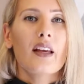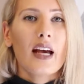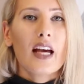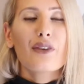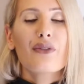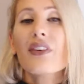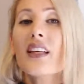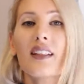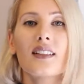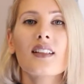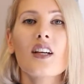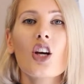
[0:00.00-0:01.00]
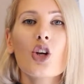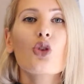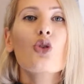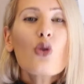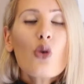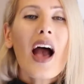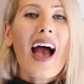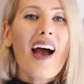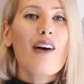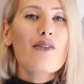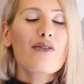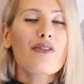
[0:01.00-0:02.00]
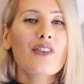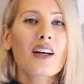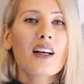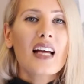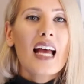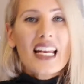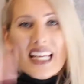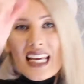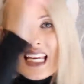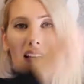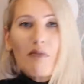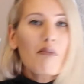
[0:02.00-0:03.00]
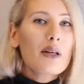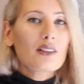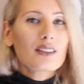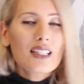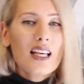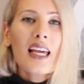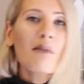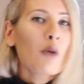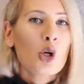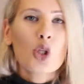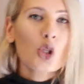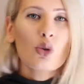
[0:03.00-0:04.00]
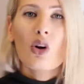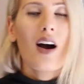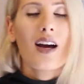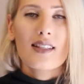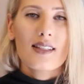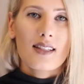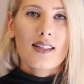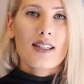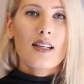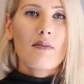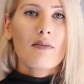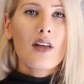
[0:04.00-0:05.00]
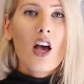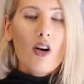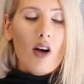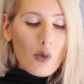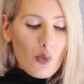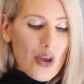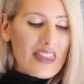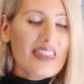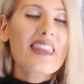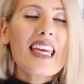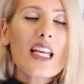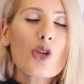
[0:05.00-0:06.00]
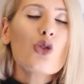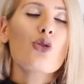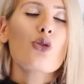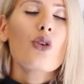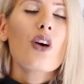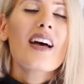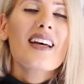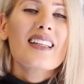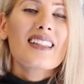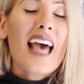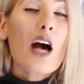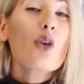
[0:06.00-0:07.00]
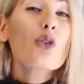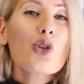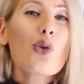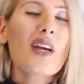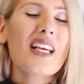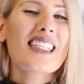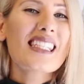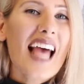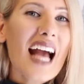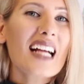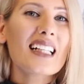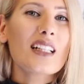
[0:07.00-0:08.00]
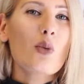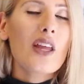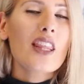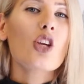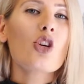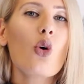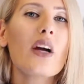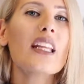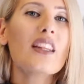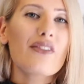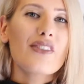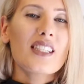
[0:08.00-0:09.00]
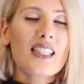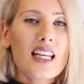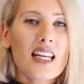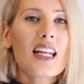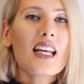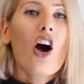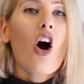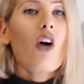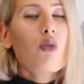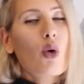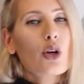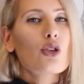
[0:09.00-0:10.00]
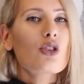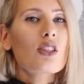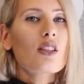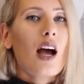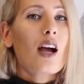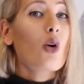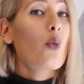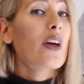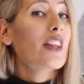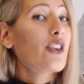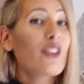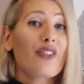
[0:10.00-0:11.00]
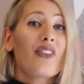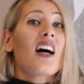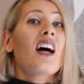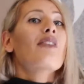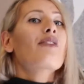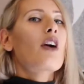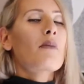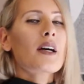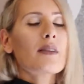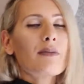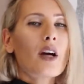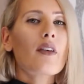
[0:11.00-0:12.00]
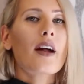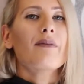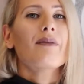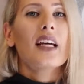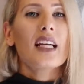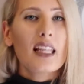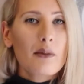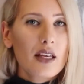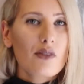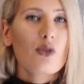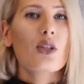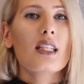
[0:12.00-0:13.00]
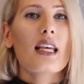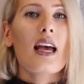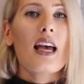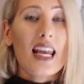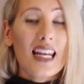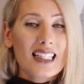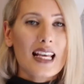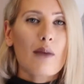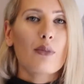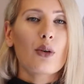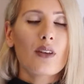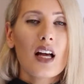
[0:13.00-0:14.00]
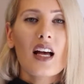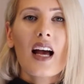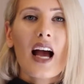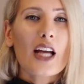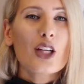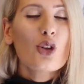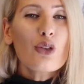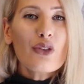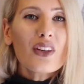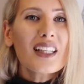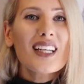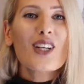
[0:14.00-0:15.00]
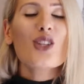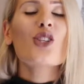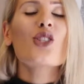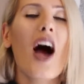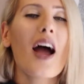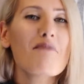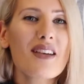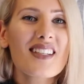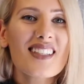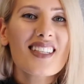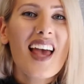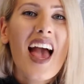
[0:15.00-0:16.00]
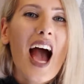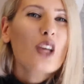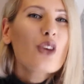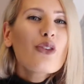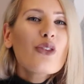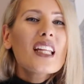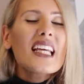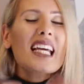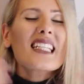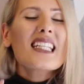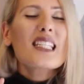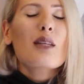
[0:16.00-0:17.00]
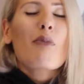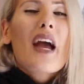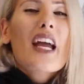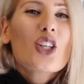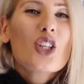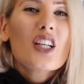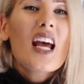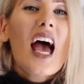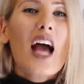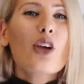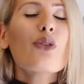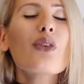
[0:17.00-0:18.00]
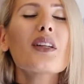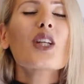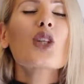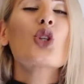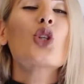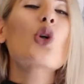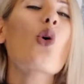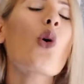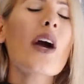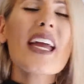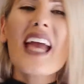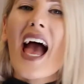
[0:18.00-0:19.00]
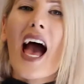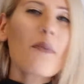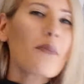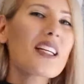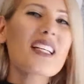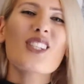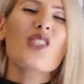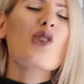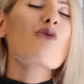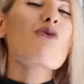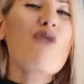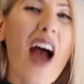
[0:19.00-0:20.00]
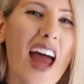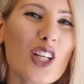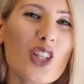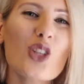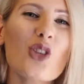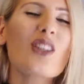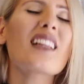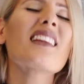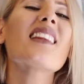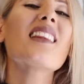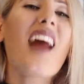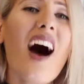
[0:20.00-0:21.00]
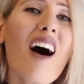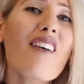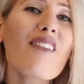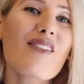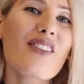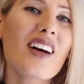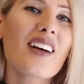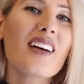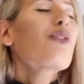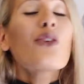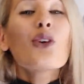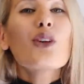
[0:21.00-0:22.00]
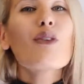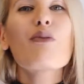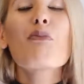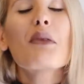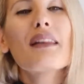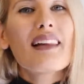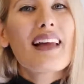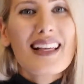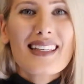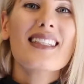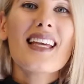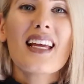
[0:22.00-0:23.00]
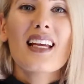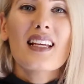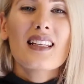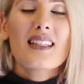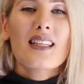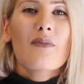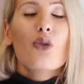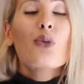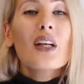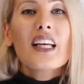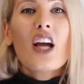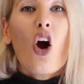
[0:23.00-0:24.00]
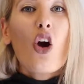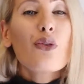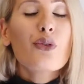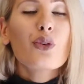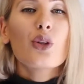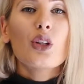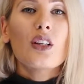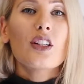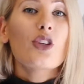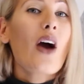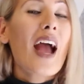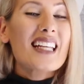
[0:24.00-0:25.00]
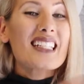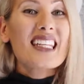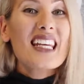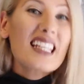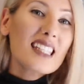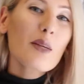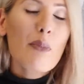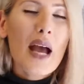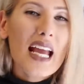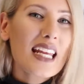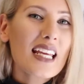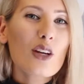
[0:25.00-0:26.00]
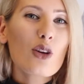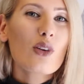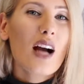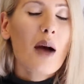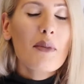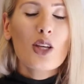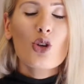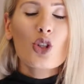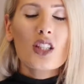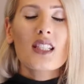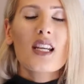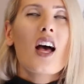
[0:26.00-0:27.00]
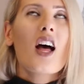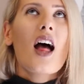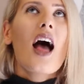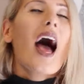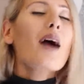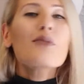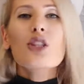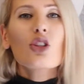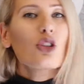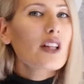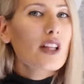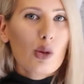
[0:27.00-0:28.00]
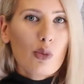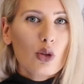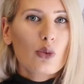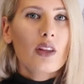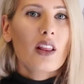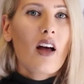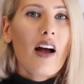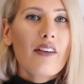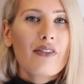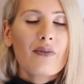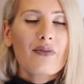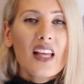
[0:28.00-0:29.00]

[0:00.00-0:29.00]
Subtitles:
How do you feel? You have an inbuilt emotional guidance system, right? Within you, tells you exactly whether you're in the vicinity of what you desire or whether you're far from it. All right, now let me give you an example. Are you feeling excitement? Are you feeling anticipation? Are you feeling joy, happiness, gratitude, love, full of blessings, really hopeful? You're anticipating it all coming. You're just absolutely thrilled with life.